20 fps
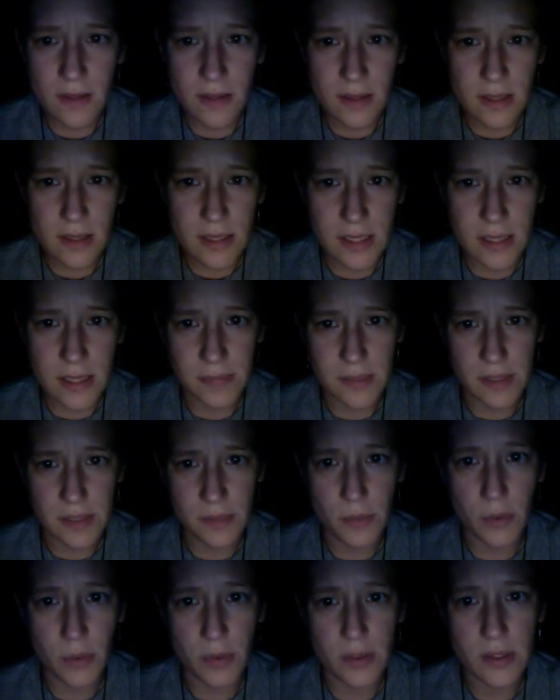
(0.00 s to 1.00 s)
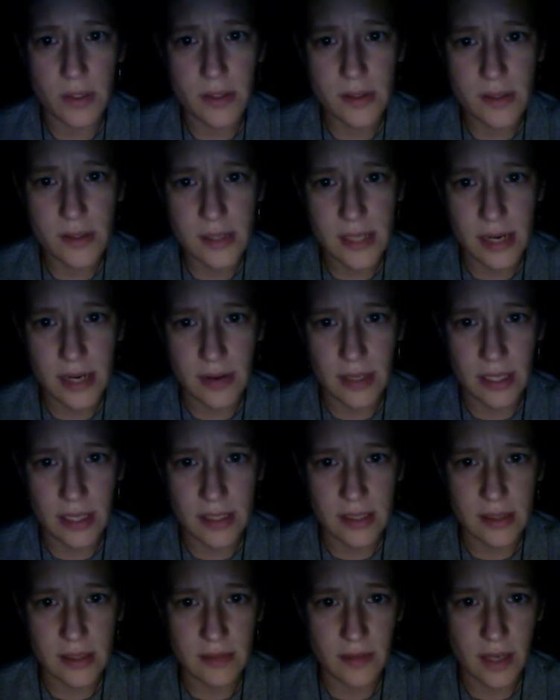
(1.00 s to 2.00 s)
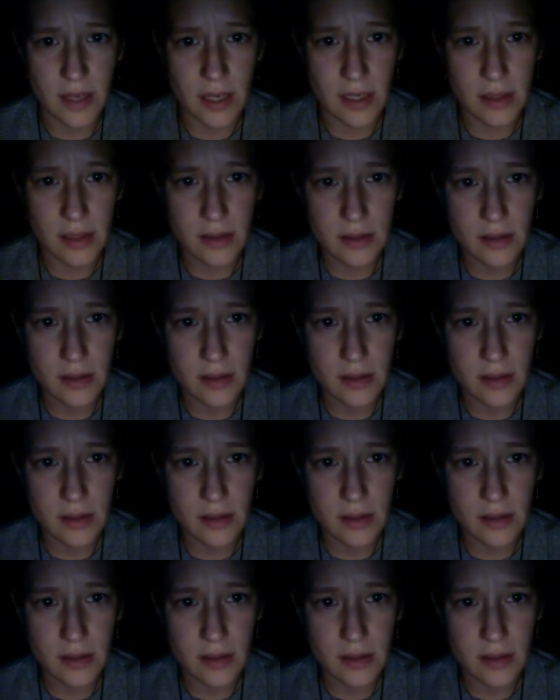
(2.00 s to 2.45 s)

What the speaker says: He sipped his port, staring into the fire.